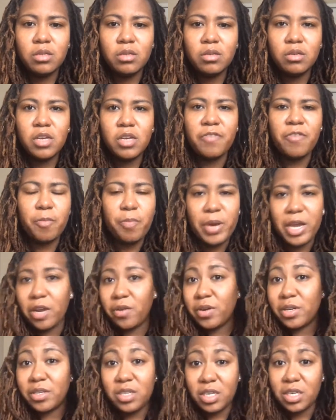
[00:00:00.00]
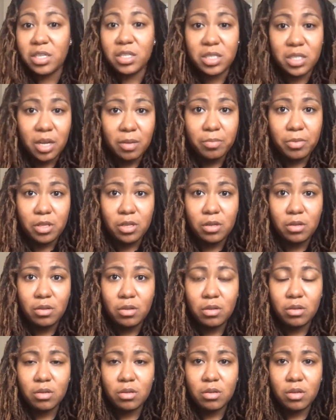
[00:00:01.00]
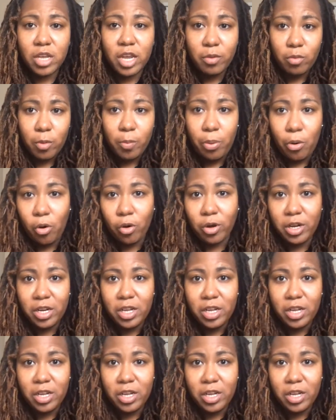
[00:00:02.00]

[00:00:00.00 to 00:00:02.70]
if a parent did something and reported